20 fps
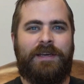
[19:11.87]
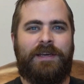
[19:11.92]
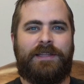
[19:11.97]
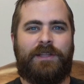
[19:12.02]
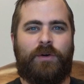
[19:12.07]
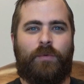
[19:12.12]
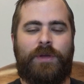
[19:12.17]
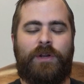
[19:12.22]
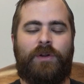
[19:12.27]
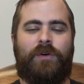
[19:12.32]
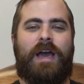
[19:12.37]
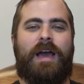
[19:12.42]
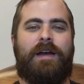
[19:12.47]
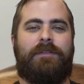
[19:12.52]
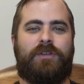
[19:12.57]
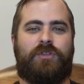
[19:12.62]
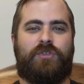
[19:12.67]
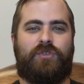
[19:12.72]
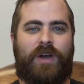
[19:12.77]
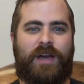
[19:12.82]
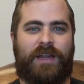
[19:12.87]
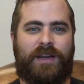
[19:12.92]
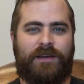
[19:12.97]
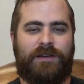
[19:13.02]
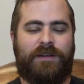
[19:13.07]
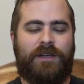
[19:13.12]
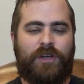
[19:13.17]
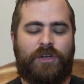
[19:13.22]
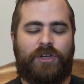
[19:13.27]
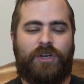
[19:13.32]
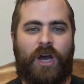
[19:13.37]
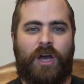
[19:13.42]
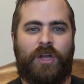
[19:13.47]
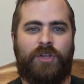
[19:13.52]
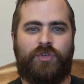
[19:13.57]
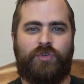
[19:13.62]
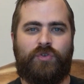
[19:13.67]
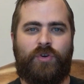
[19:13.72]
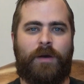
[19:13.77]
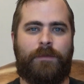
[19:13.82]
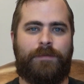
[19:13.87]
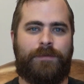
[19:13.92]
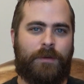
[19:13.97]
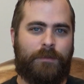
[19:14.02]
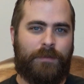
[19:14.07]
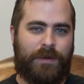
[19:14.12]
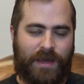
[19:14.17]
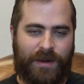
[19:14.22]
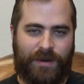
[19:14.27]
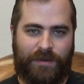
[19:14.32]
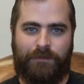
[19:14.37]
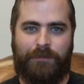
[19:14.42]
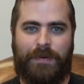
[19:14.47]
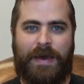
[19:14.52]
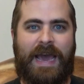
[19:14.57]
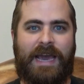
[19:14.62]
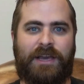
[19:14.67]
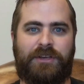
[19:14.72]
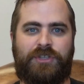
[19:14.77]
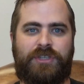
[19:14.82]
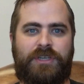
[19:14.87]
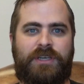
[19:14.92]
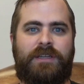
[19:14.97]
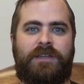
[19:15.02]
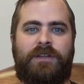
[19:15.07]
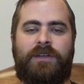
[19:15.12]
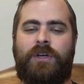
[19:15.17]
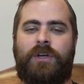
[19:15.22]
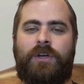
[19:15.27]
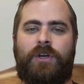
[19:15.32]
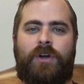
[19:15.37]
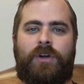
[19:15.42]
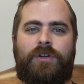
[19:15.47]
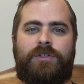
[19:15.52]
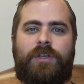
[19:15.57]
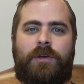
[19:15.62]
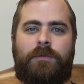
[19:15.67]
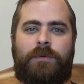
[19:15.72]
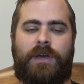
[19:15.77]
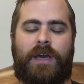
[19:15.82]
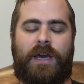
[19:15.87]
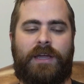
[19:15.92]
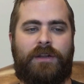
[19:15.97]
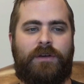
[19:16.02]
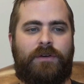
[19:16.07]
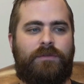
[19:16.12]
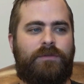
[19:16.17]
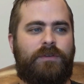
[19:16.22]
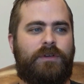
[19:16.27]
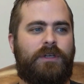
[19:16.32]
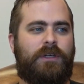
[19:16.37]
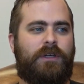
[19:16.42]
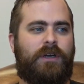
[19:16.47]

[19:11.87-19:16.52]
That we don't have to try to conjure up some kind of passion or some kind of